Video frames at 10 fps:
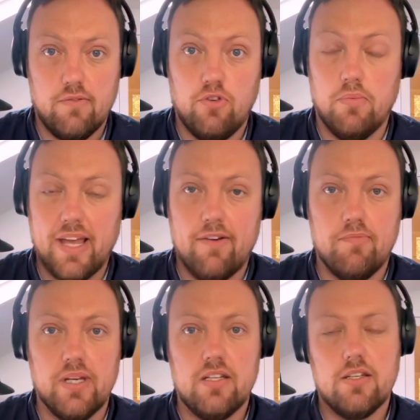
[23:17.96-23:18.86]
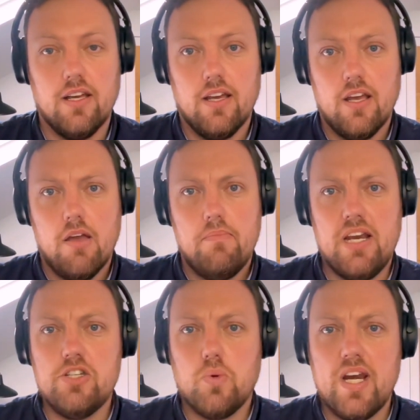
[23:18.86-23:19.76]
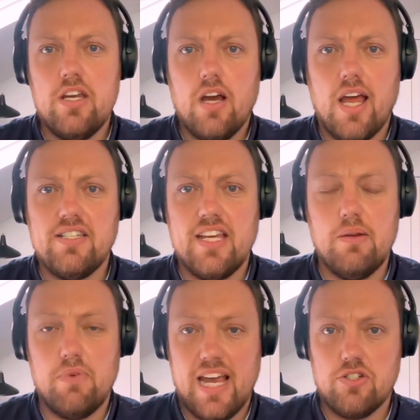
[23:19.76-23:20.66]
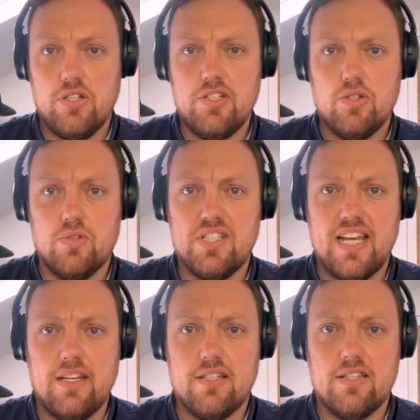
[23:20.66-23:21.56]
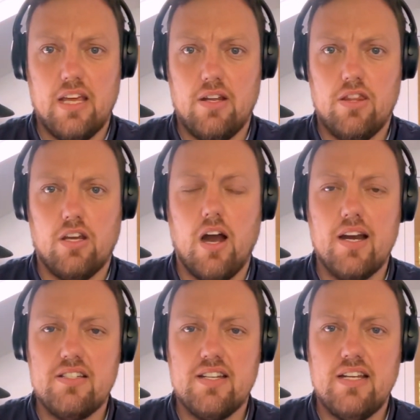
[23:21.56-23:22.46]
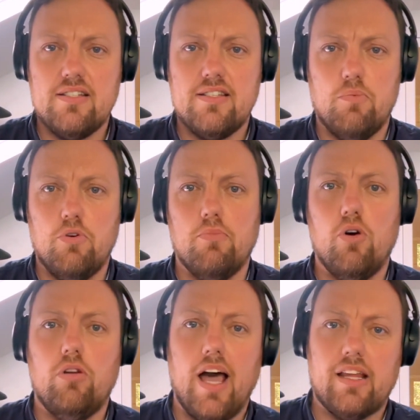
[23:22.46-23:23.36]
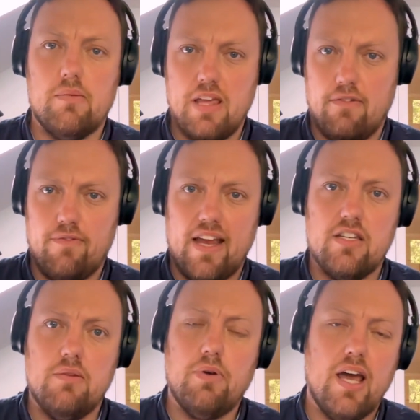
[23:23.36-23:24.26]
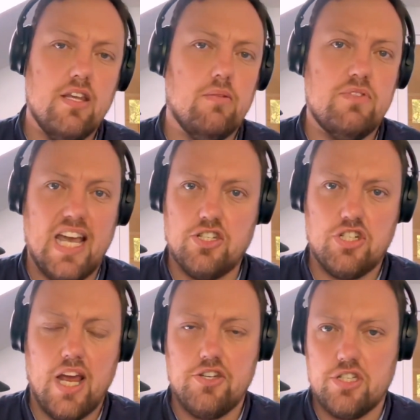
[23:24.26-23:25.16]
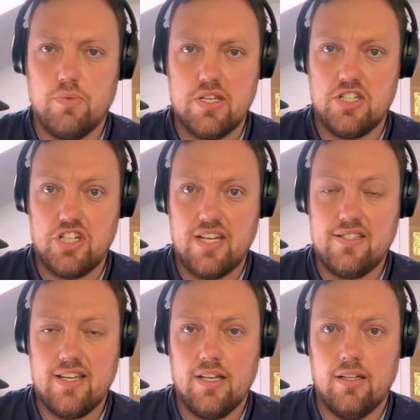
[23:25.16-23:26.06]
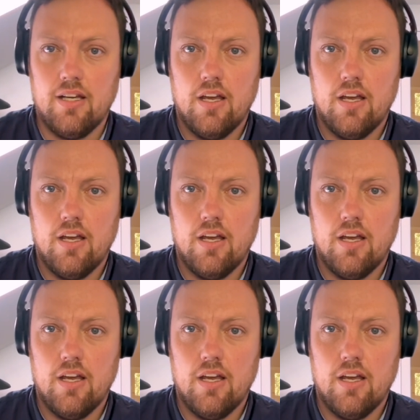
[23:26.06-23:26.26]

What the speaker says: and form government. But in 2019, we actually saw the kind of seats that were more likely to be affected by the tax changes we're suggesting,